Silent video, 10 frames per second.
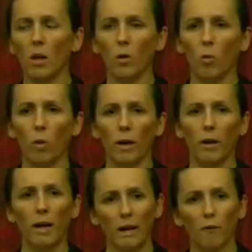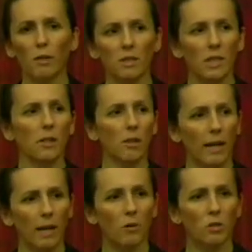where every single
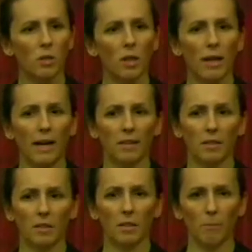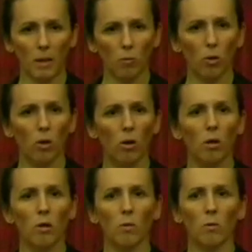house has a cement wall